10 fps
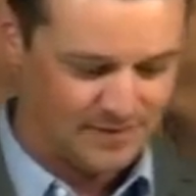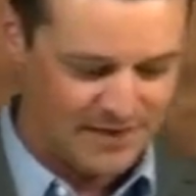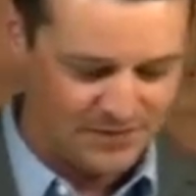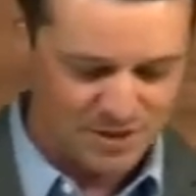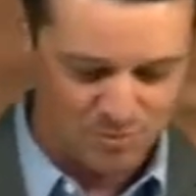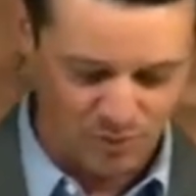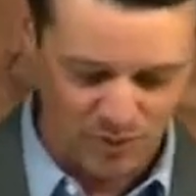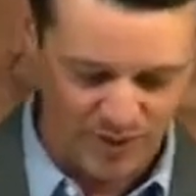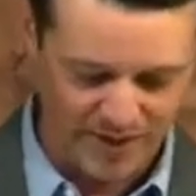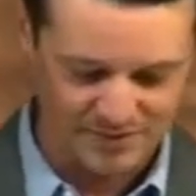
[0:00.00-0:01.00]
and this
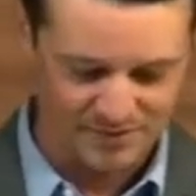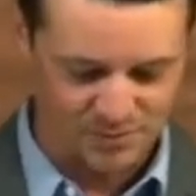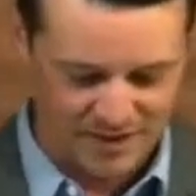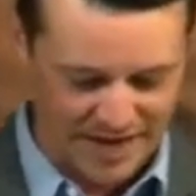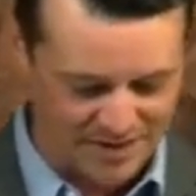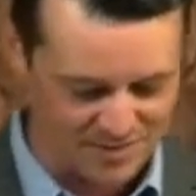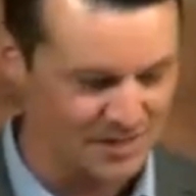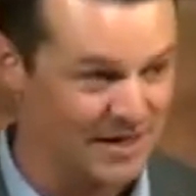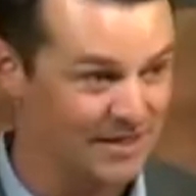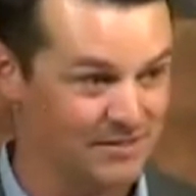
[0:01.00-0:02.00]
boy
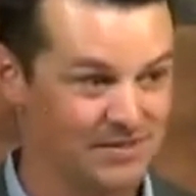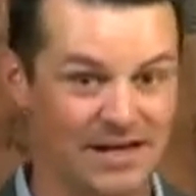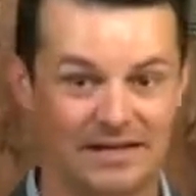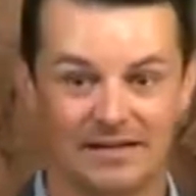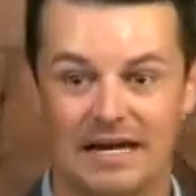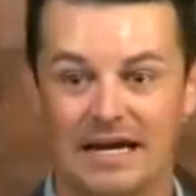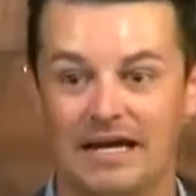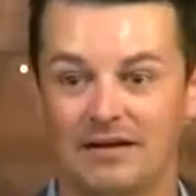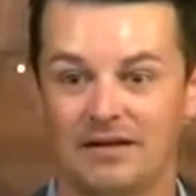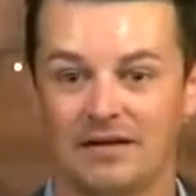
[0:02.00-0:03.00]
recounts later that
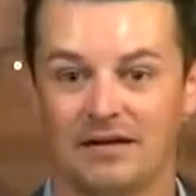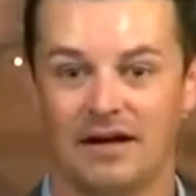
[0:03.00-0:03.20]
he,